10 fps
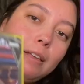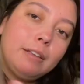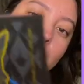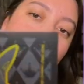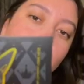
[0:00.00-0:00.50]

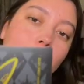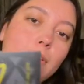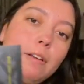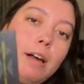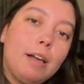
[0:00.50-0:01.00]
So we
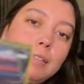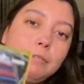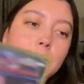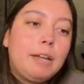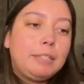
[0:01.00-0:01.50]
got
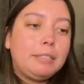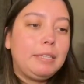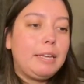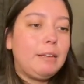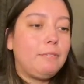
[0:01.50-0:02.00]
it
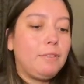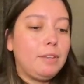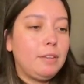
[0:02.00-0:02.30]
sleeved.